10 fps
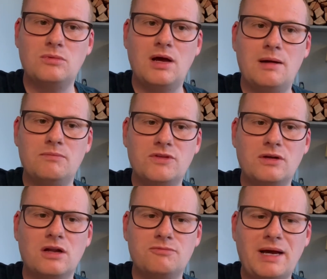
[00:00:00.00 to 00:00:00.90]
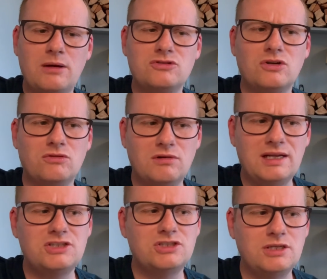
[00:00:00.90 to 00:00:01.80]
the kind of power struggle
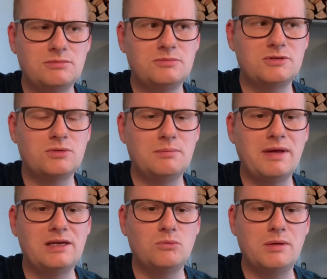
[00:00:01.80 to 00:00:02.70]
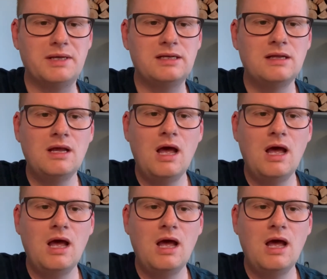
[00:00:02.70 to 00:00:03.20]
relationships between men and women.